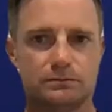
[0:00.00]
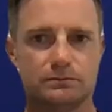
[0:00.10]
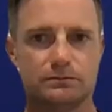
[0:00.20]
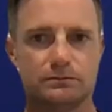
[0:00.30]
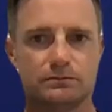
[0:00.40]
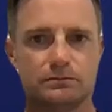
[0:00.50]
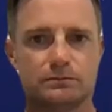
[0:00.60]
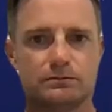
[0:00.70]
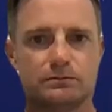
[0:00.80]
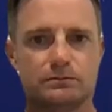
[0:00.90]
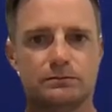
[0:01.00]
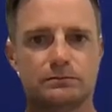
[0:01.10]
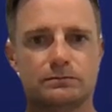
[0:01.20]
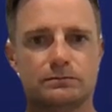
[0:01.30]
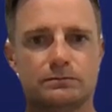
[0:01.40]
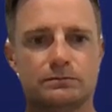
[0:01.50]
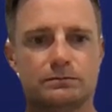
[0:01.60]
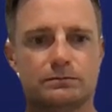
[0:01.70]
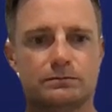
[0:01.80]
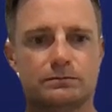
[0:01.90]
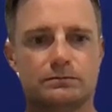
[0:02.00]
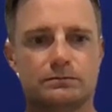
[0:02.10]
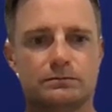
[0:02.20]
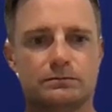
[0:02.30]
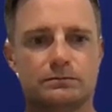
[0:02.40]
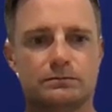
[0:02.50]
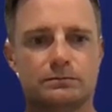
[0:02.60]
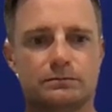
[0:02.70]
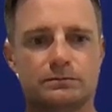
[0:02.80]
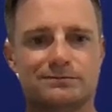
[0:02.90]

(not speaking)